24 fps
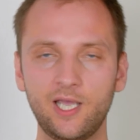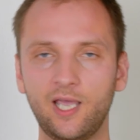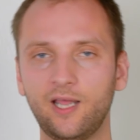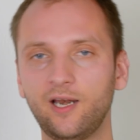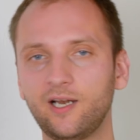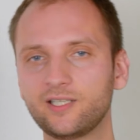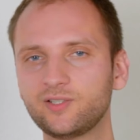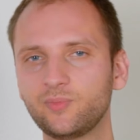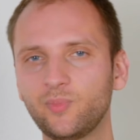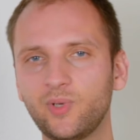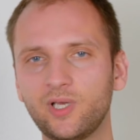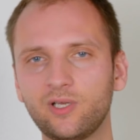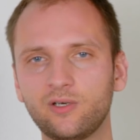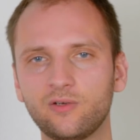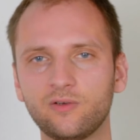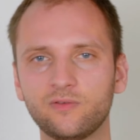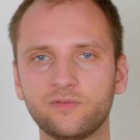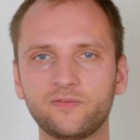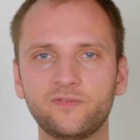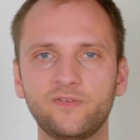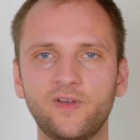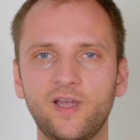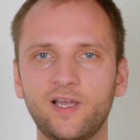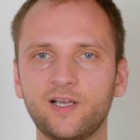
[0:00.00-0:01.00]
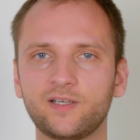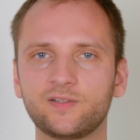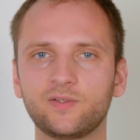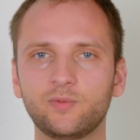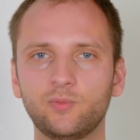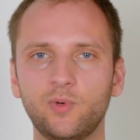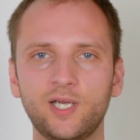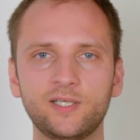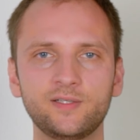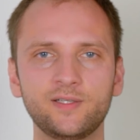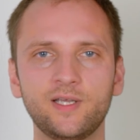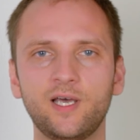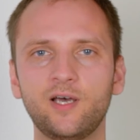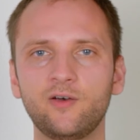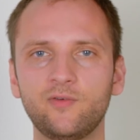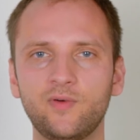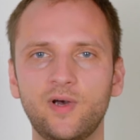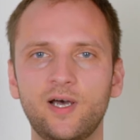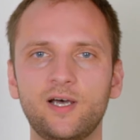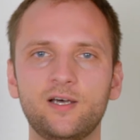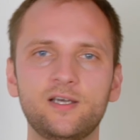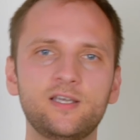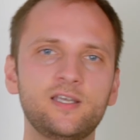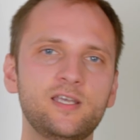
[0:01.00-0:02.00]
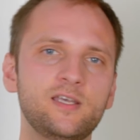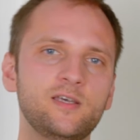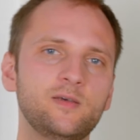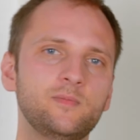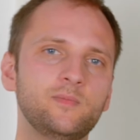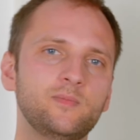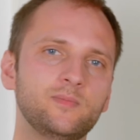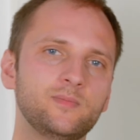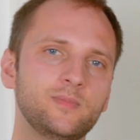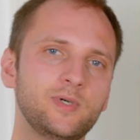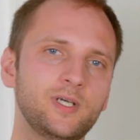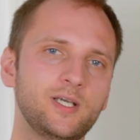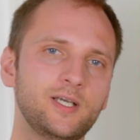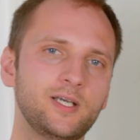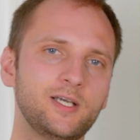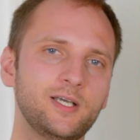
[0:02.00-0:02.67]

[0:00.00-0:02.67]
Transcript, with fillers: And as a matter of fact, right now I am